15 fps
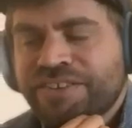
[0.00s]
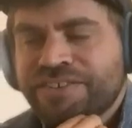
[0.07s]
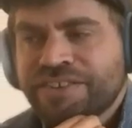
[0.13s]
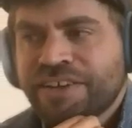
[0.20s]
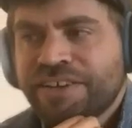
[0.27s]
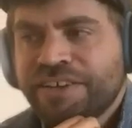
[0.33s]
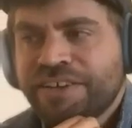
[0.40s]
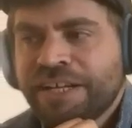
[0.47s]

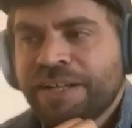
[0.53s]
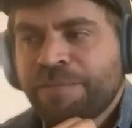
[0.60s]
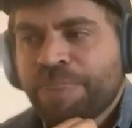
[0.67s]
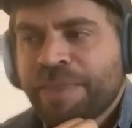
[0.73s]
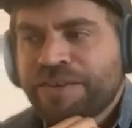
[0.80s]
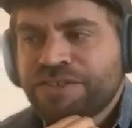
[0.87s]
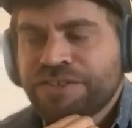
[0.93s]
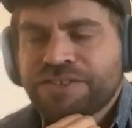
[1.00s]
So
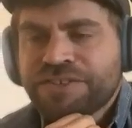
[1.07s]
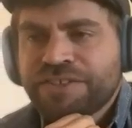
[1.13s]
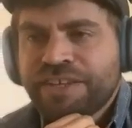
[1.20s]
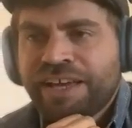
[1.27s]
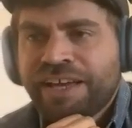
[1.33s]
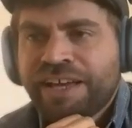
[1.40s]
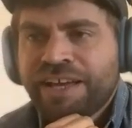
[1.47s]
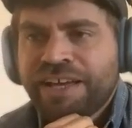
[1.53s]
it's just,
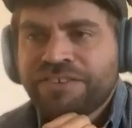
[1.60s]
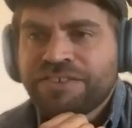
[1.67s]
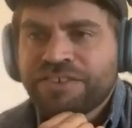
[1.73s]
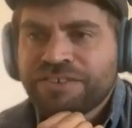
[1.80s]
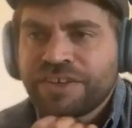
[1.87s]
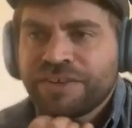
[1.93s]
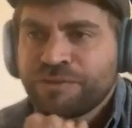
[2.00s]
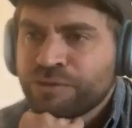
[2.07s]
yeah, it's
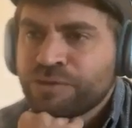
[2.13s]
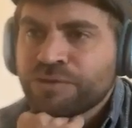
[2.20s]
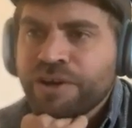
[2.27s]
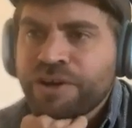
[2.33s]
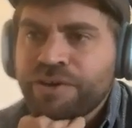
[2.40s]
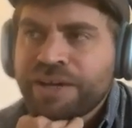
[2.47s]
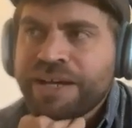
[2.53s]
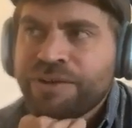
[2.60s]
just kind of
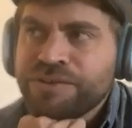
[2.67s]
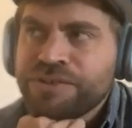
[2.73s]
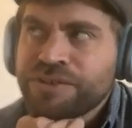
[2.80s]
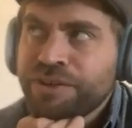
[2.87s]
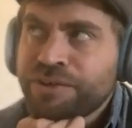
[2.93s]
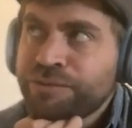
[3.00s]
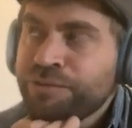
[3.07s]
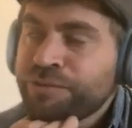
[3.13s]
grown out
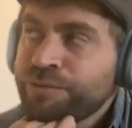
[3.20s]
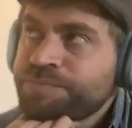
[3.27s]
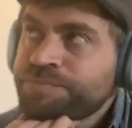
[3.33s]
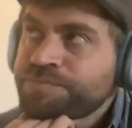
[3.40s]
of